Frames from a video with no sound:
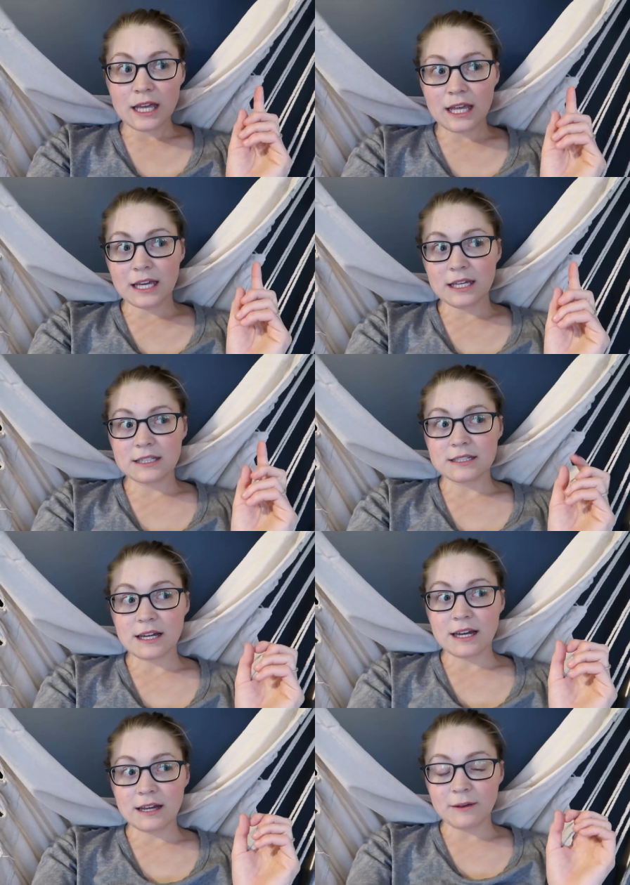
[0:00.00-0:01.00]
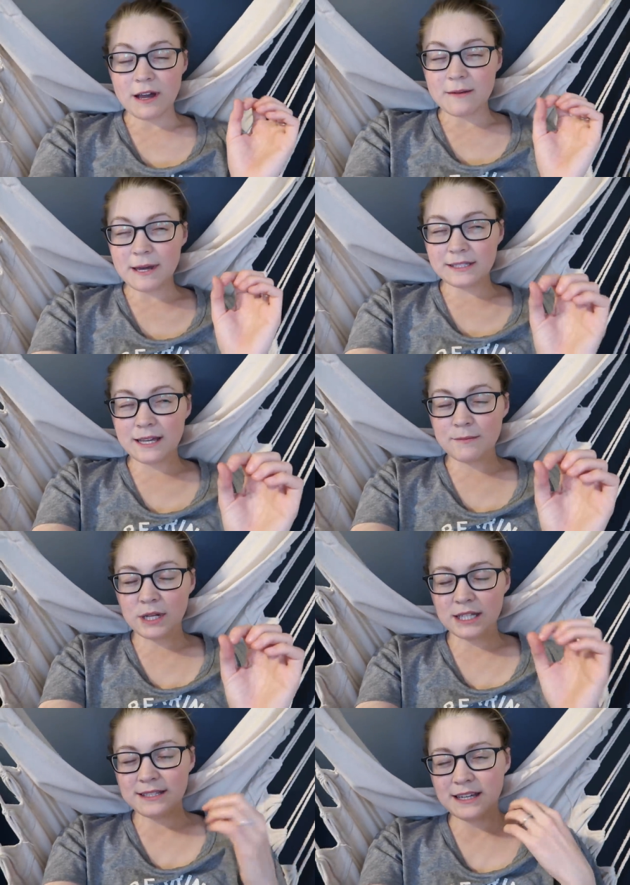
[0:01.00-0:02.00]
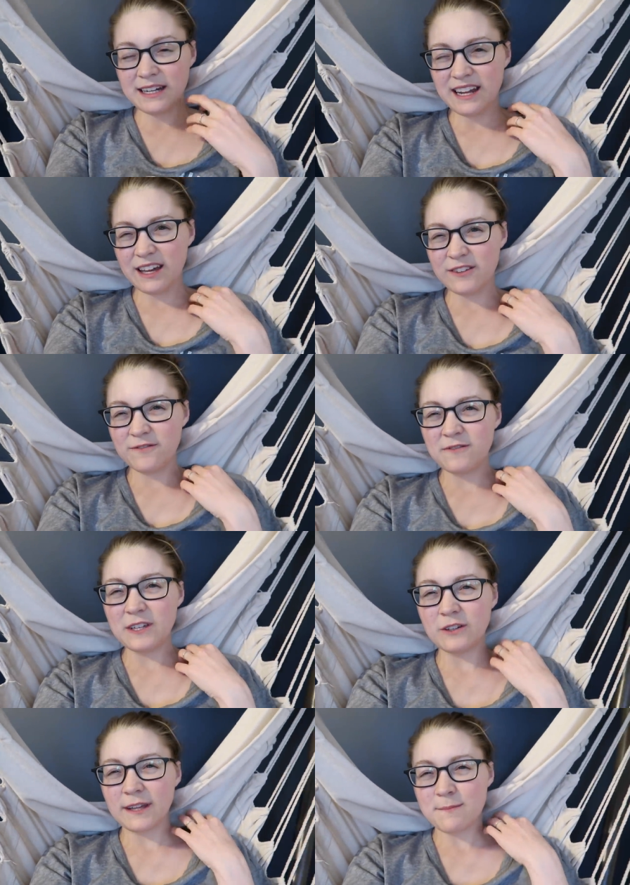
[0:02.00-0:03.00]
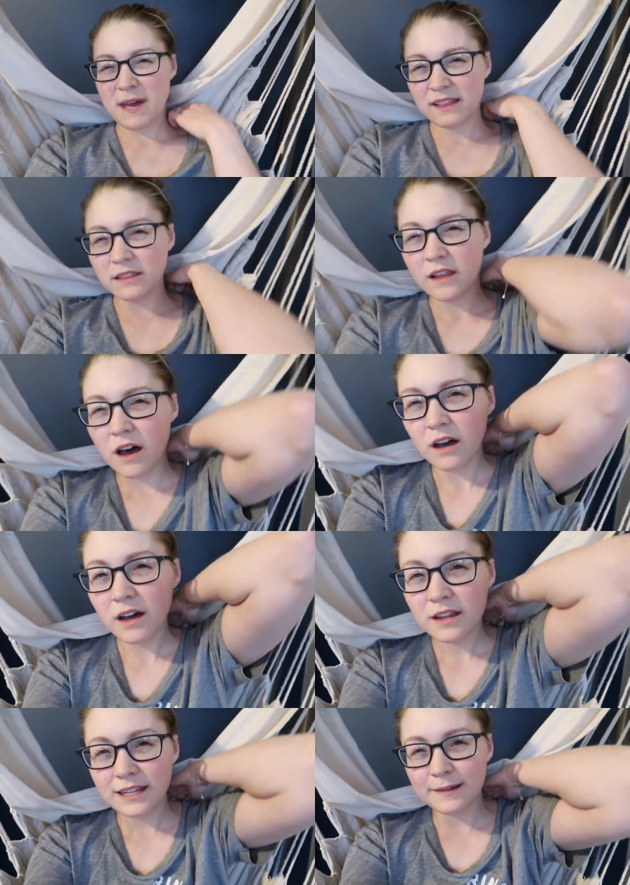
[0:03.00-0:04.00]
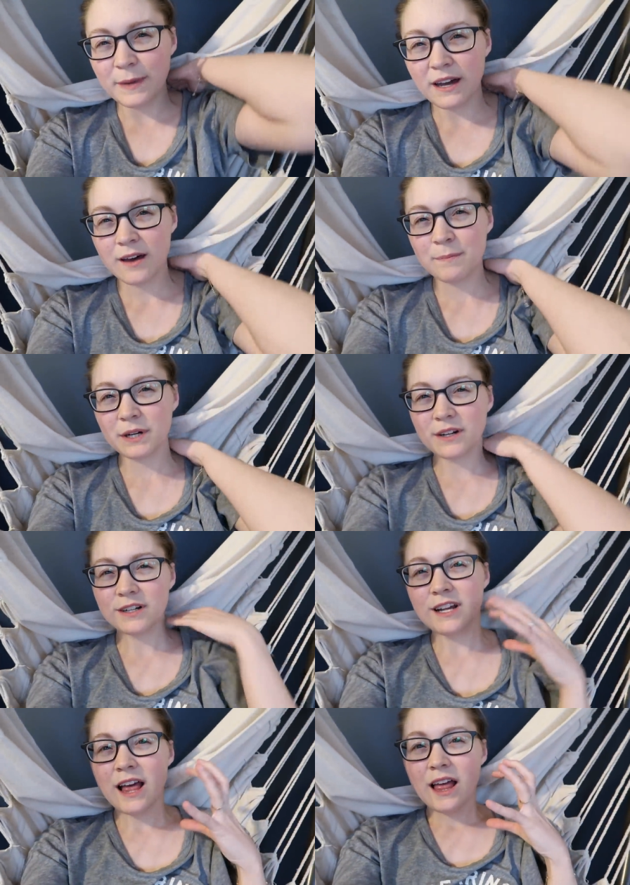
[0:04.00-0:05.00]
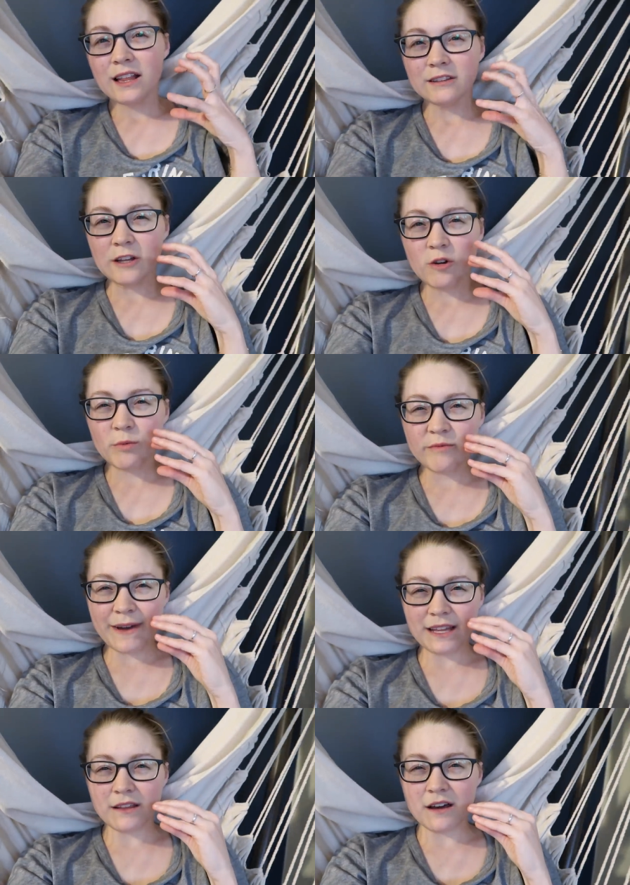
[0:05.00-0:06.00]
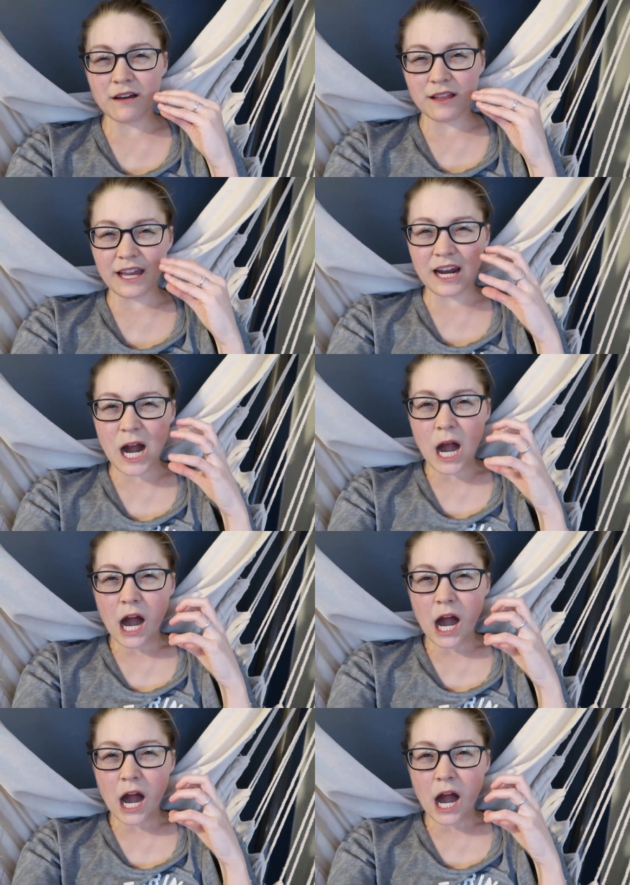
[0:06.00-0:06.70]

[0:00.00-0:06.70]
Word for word: And I got about 10 minutes in and I could feel like my lung, like my upper lobe of my lung, like